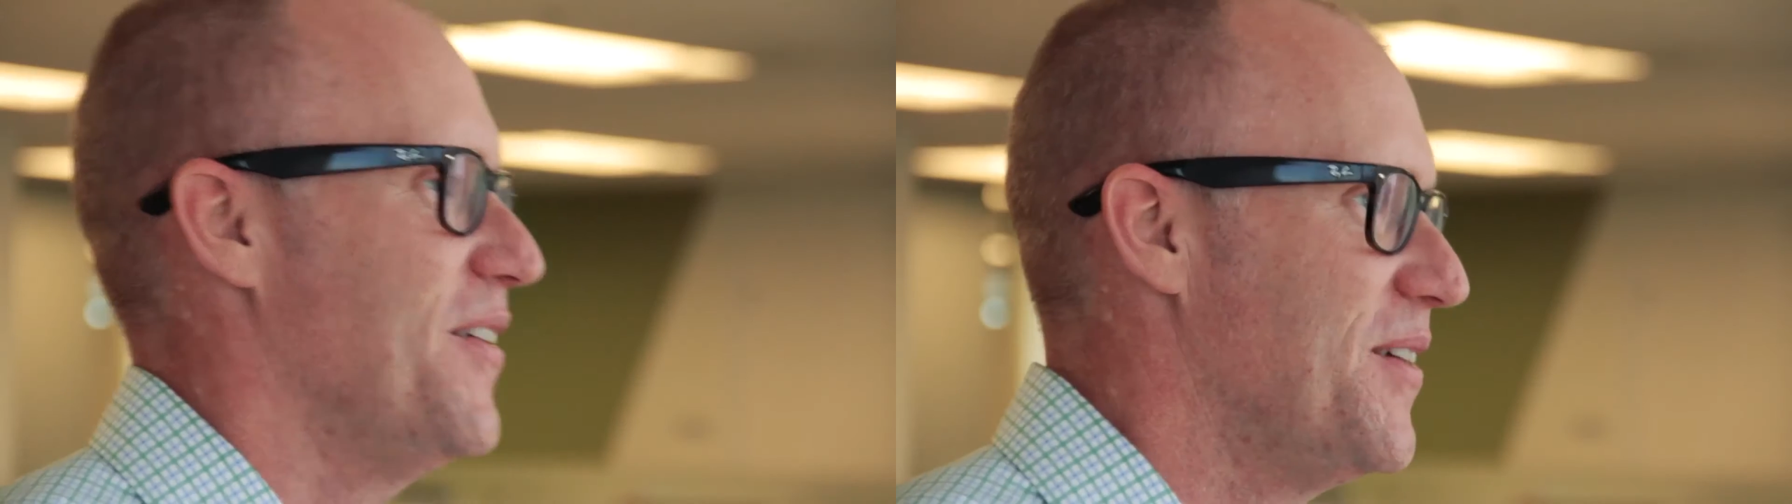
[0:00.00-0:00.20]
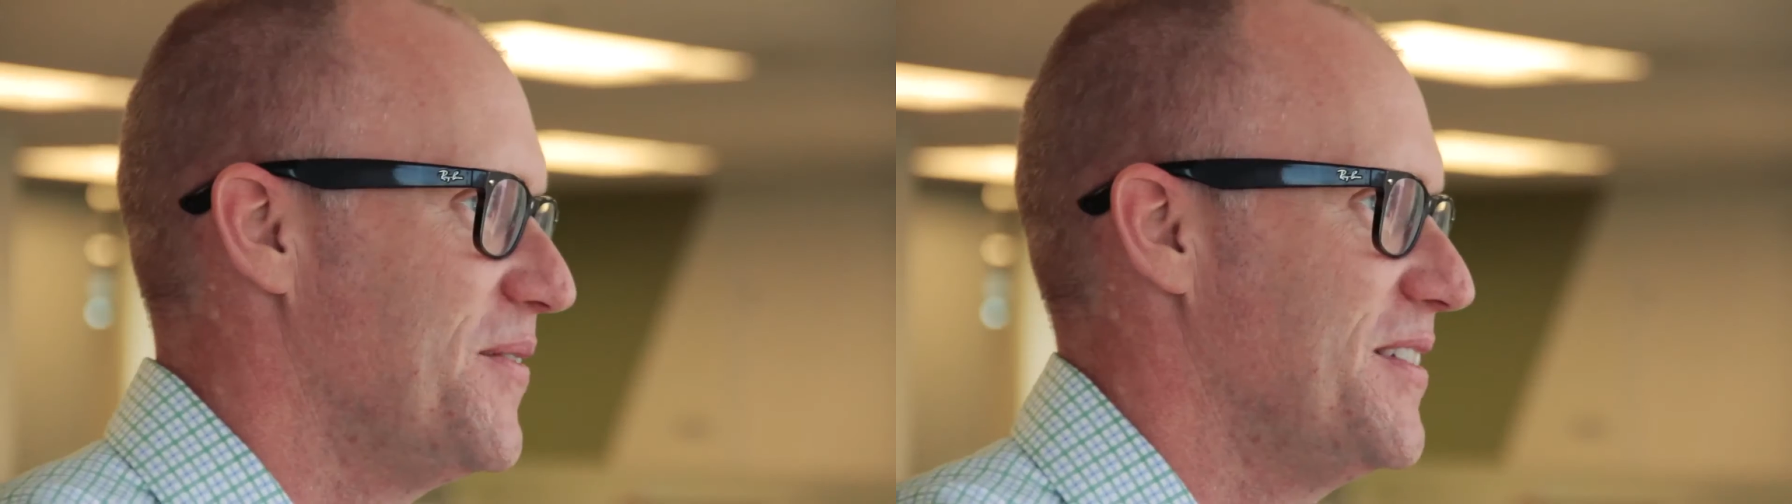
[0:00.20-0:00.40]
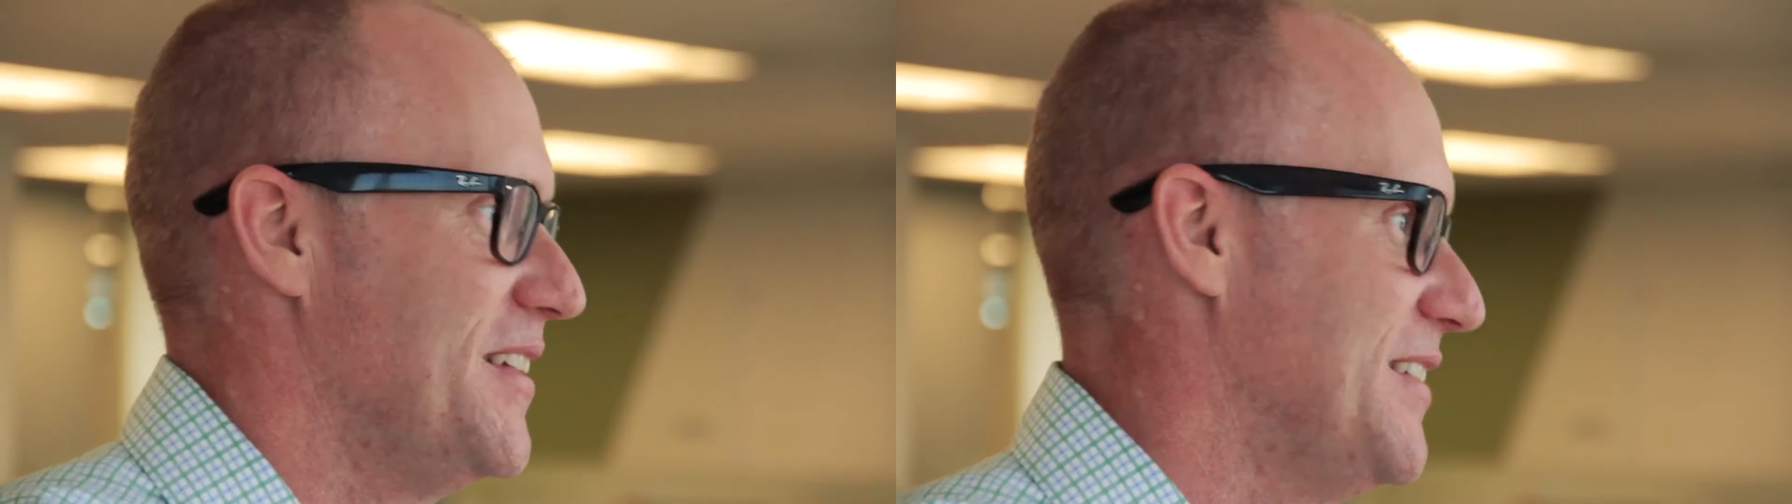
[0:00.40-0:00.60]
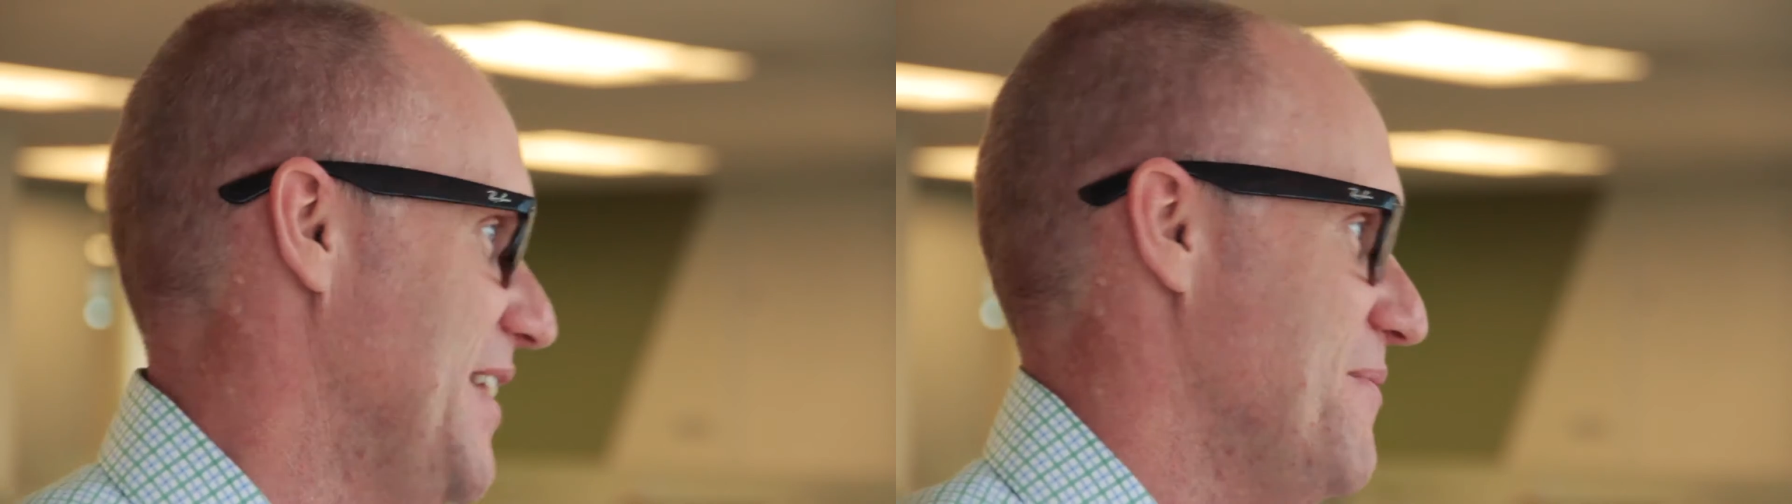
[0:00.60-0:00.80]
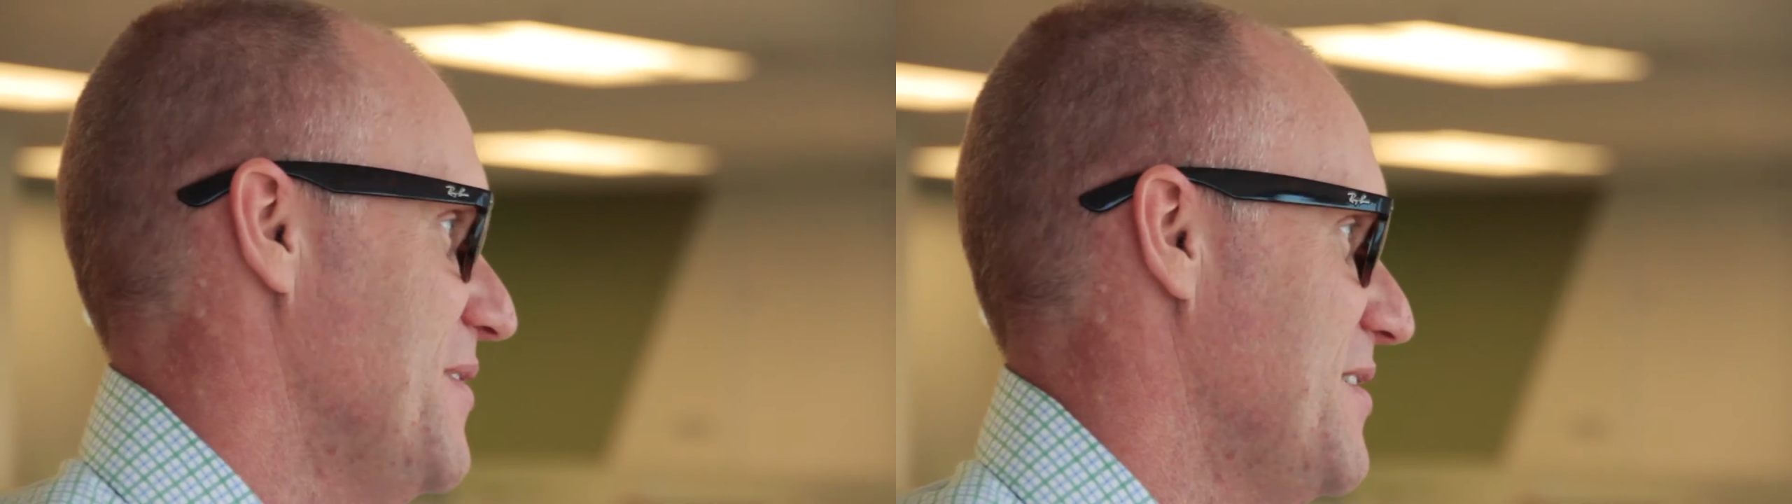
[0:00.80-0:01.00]
know, it was
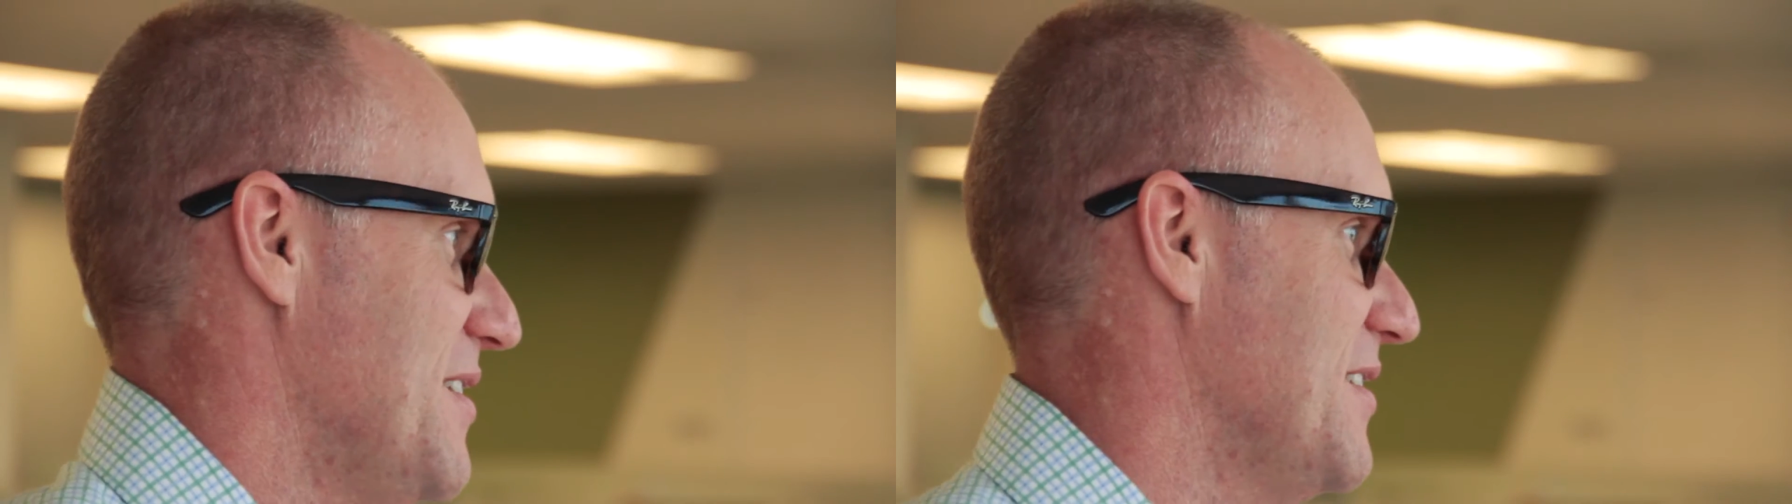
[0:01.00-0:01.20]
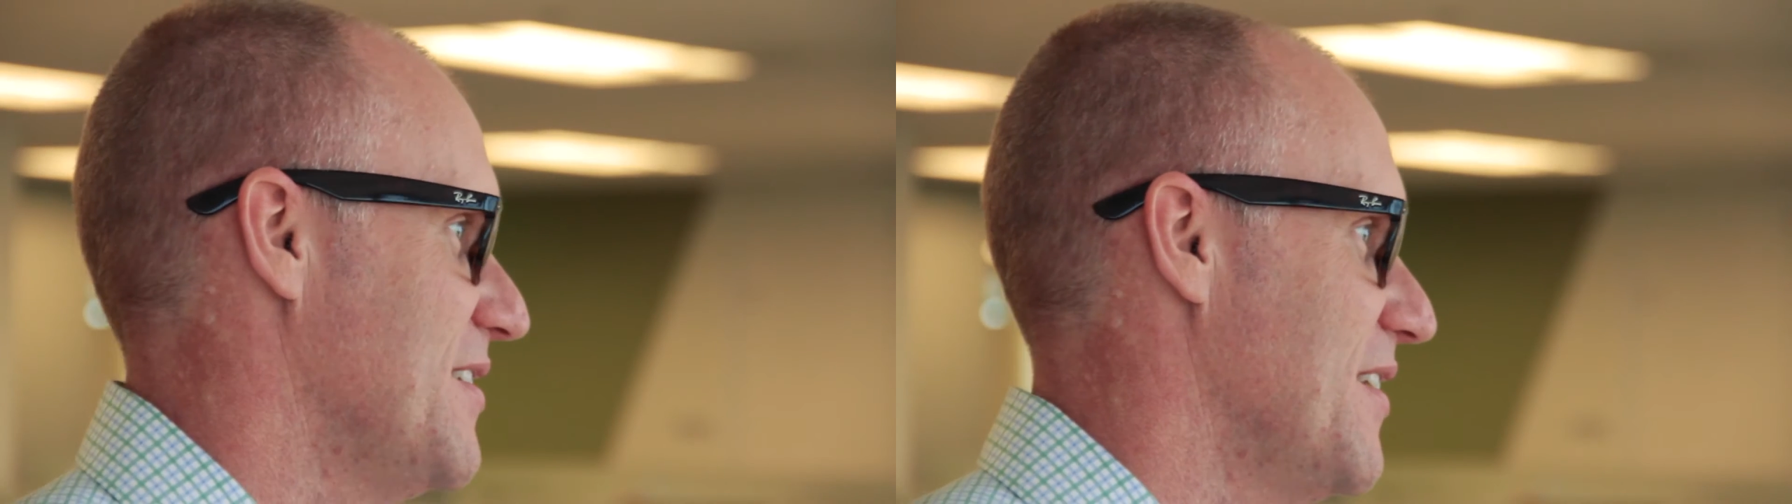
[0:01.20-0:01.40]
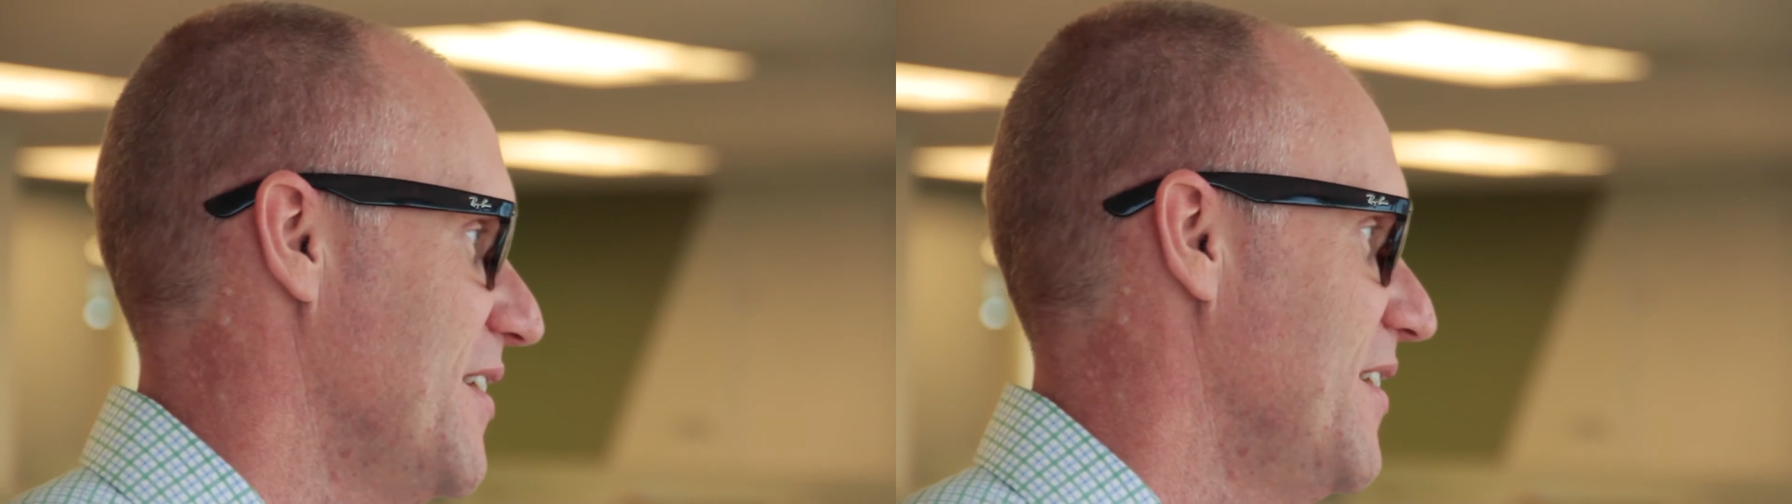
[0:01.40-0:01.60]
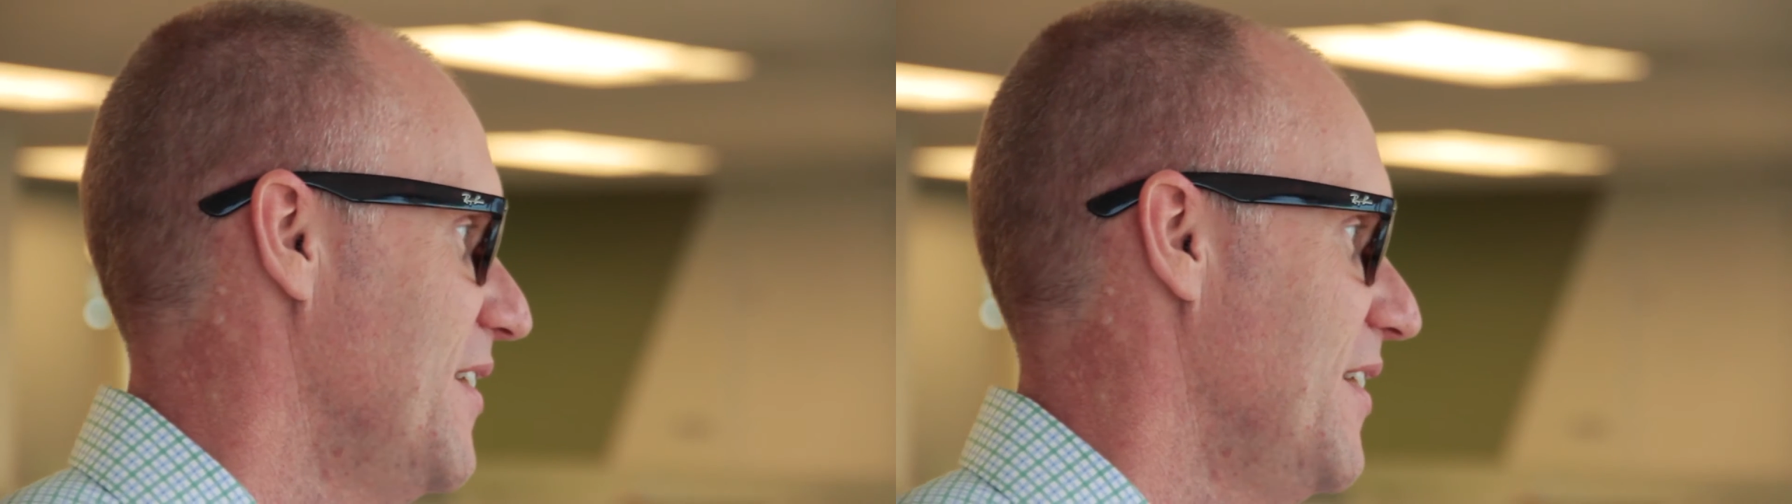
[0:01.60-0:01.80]
just it was just